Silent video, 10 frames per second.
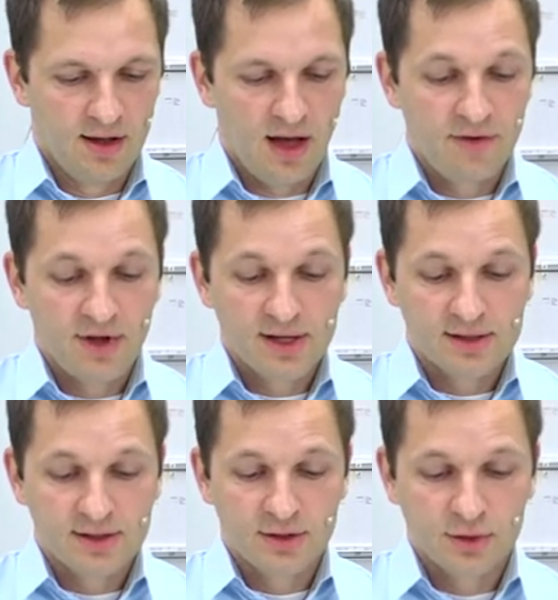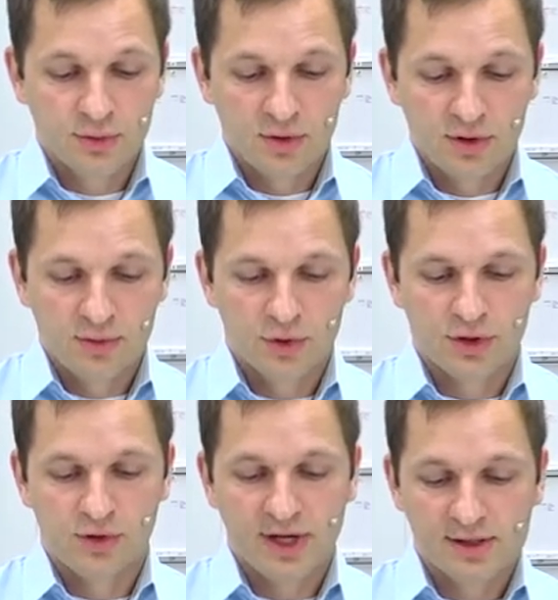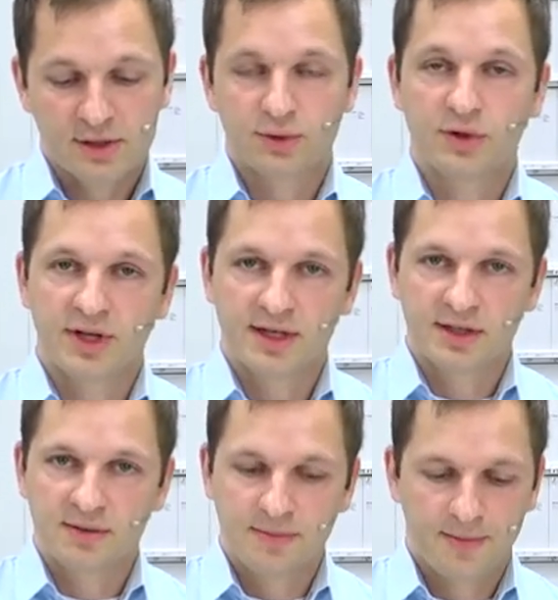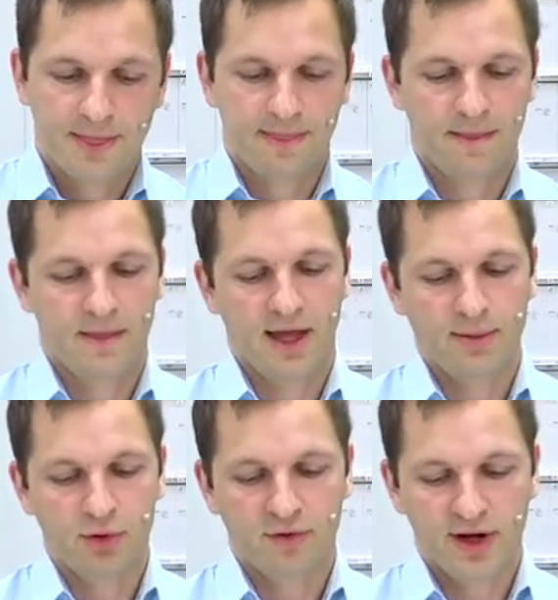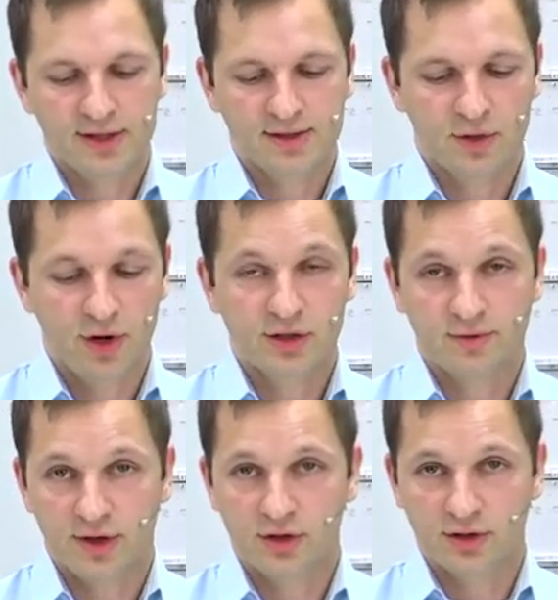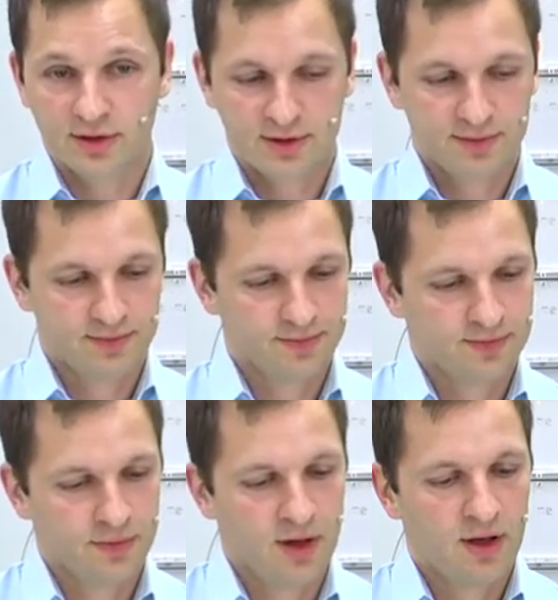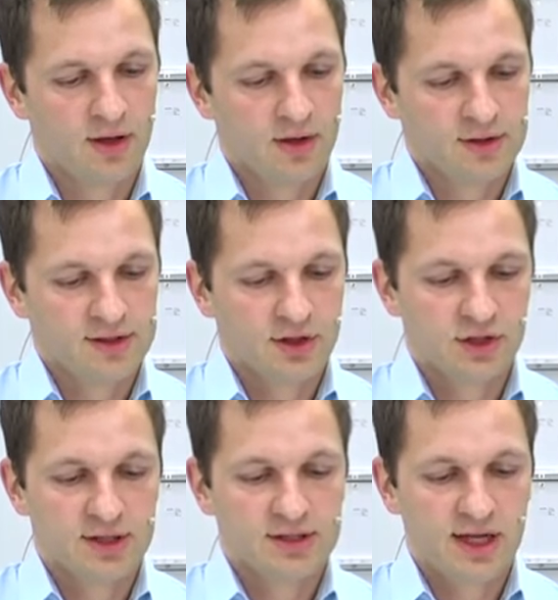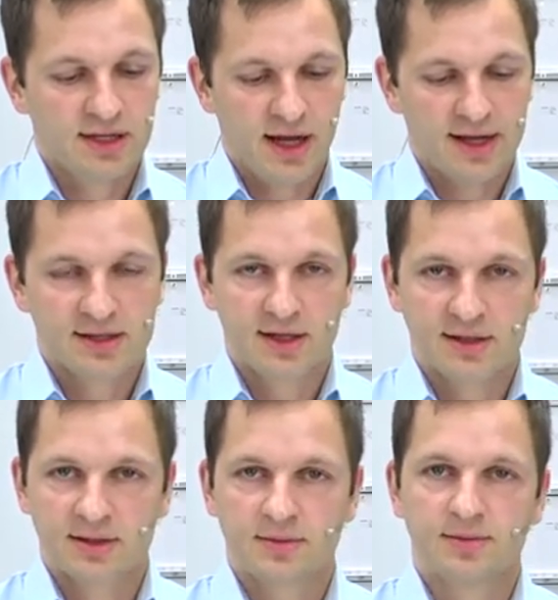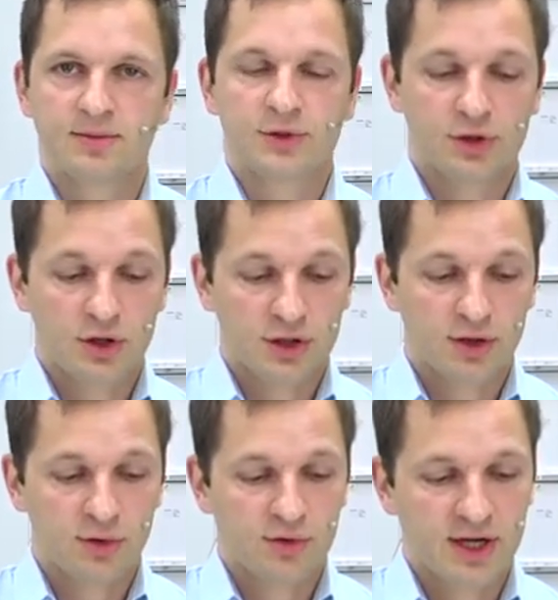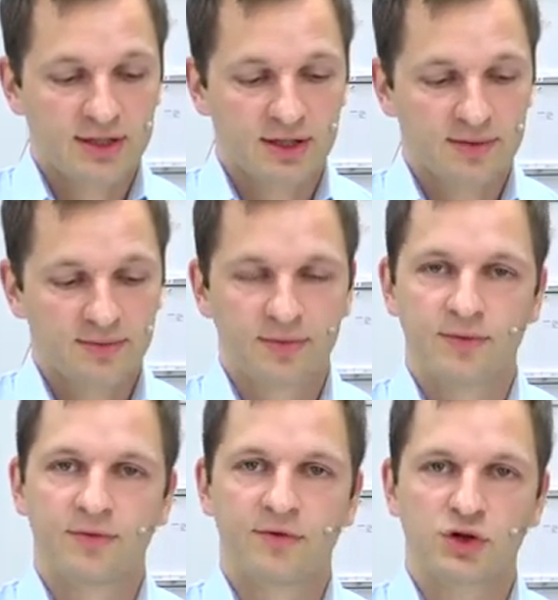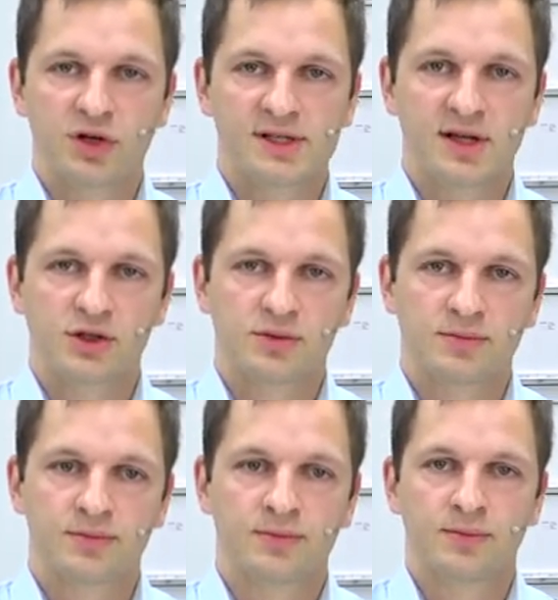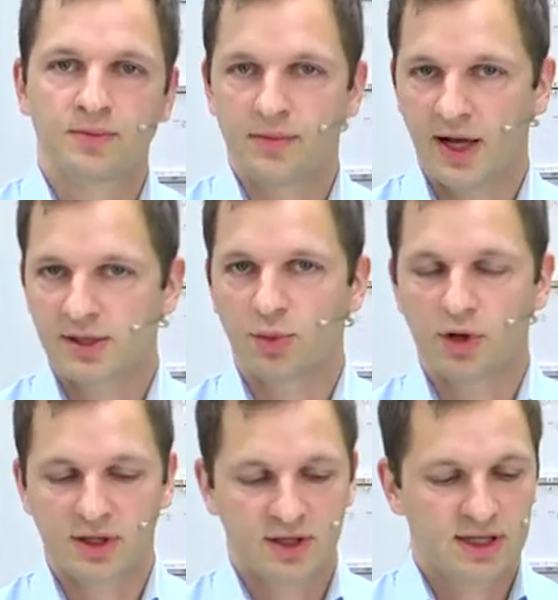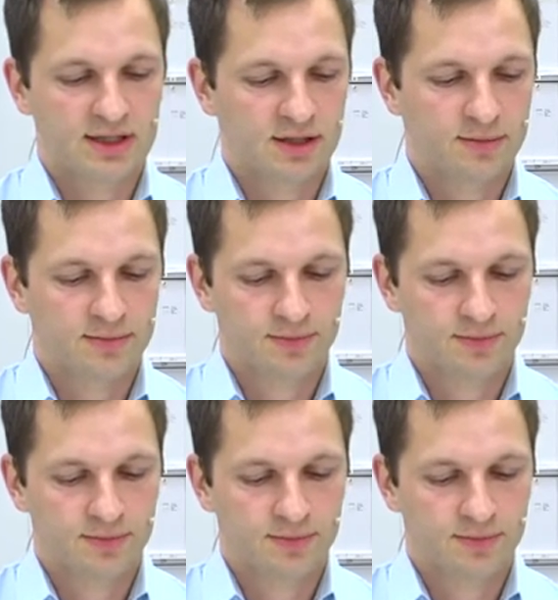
I V S is a tool which connects to your data and provides a range of functions, such as data access, searching through data, visualization, exporting the data.